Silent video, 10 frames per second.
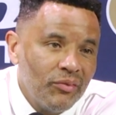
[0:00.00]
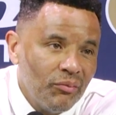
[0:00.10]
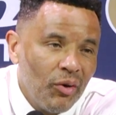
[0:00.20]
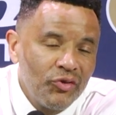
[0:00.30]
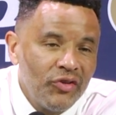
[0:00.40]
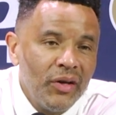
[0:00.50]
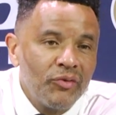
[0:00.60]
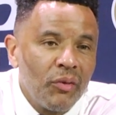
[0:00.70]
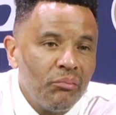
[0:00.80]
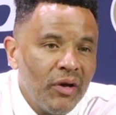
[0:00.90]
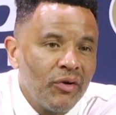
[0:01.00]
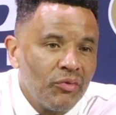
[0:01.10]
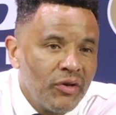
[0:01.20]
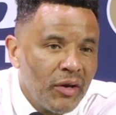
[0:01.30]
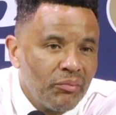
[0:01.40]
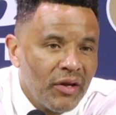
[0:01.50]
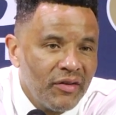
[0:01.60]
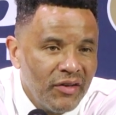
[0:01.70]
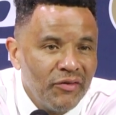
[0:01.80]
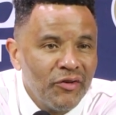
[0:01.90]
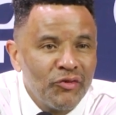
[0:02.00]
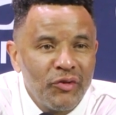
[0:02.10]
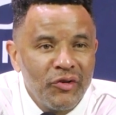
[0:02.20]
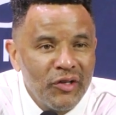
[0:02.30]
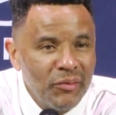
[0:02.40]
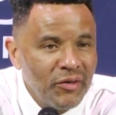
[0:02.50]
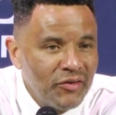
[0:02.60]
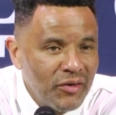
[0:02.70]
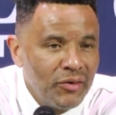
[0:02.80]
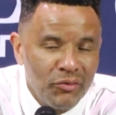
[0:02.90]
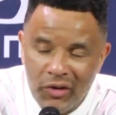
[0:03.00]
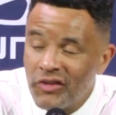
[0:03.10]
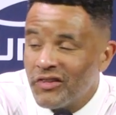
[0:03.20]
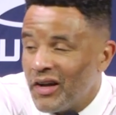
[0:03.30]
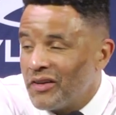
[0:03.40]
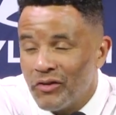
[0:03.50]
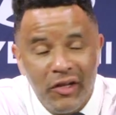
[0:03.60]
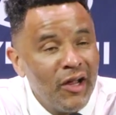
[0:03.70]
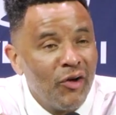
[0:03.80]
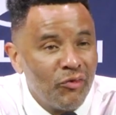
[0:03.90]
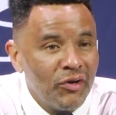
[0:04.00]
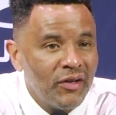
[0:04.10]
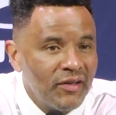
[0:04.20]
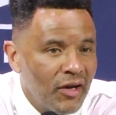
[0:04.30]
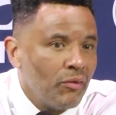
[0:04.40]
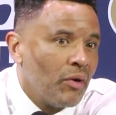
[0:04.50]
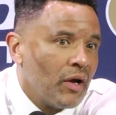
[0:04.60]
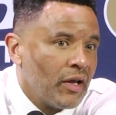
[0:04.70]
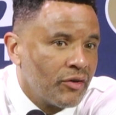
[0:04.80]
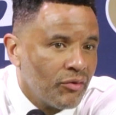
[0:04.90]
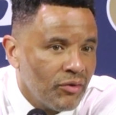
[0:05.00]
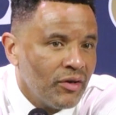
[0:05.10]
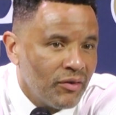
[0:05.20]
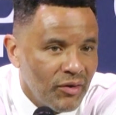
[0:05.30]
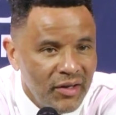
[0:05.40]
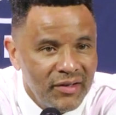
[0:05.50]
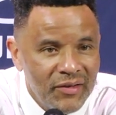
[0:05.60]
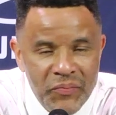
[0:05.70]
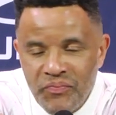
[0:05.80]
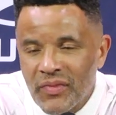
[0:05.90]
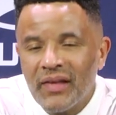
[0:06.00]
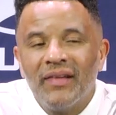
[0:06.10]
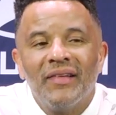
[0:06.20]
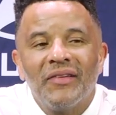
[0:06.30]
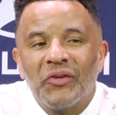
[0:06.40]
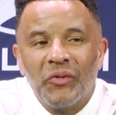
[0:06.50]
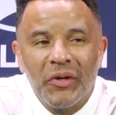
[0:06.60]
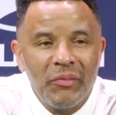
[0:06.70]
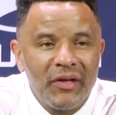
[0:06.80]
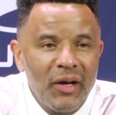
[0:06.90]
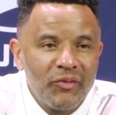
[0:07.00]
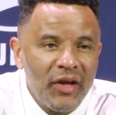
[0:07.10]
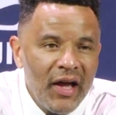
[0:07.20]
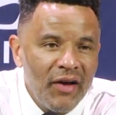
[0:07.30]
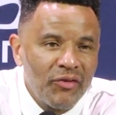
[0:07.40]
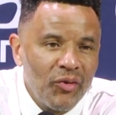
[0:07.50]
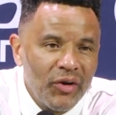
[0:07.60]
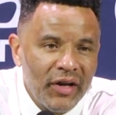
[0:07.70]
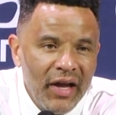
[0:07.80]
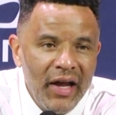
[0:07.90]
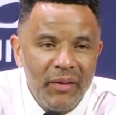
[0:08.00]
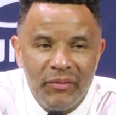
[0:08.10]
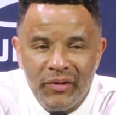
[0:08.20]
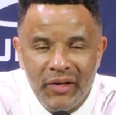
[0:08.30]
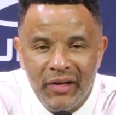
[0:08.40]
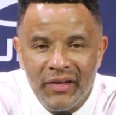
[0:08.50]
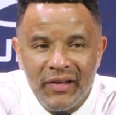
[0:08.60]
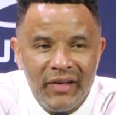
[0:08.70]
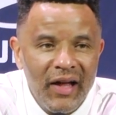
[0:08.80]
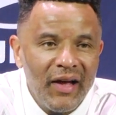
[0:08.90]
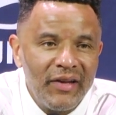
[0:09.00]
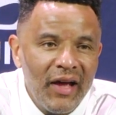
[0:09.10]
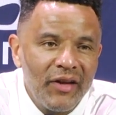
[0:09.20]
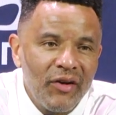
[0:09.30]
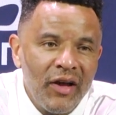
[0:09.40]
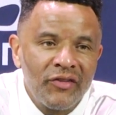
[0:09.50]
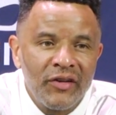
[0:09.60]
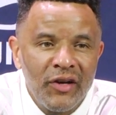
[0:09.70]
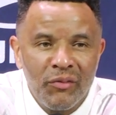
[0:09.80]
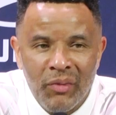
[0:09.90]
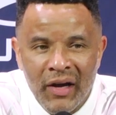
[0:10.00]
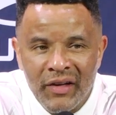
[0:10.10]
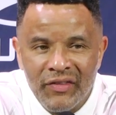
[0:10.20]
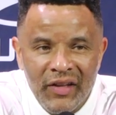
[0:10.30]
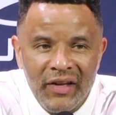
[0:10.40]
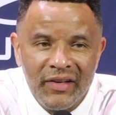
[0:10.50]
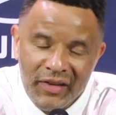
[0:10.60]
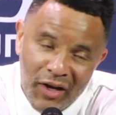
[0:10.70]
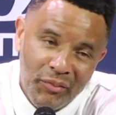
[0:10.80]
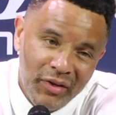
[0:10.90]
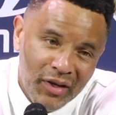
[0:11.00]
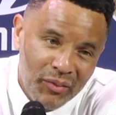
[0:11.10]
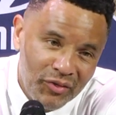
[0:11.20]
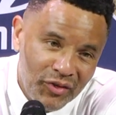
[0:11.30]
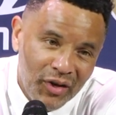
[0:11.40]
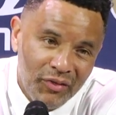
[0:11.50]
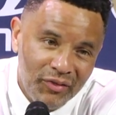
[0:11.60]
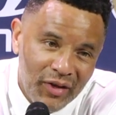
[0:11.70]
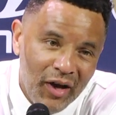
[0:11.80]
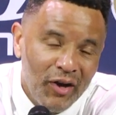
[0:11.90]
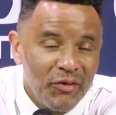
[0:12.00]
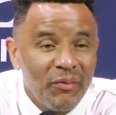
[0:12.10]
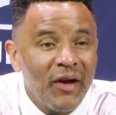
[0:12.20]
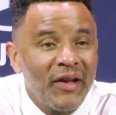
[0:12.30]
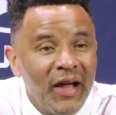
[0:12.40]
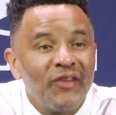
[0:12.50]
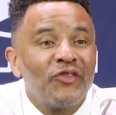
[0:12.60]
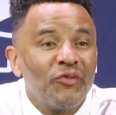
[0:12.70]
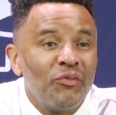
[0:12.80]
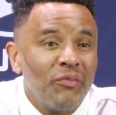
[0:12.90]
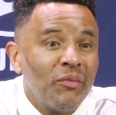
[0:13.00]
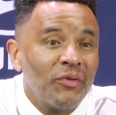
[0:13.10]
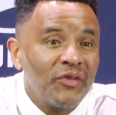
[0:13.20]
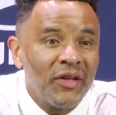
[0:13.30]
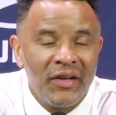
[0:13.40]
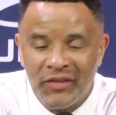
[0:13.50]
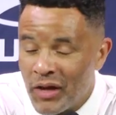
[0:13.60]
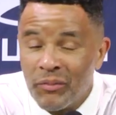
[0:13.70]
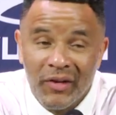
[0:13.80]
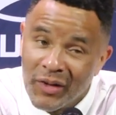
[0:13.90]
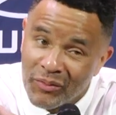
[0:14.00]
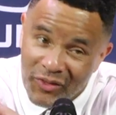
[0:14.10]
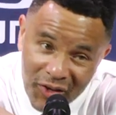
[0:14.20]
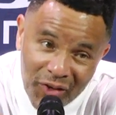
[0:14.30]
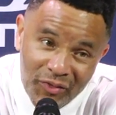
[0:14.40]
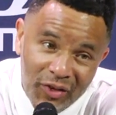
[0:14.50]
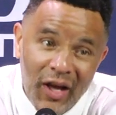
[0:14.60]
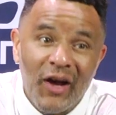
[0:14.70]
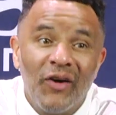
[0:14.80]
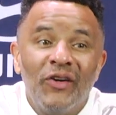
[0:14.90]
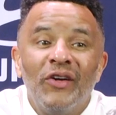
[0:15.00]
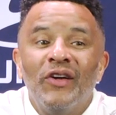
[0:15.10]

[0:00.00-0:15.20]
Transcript: most teams are better when they play defense. When you limit a team to one shot and you get out and run. Everybody to run, right? So when it becomes a half-court game and now you're asking everybody to think, now it becomes tough. Now everybody has to remember things. That becomes tough. Now,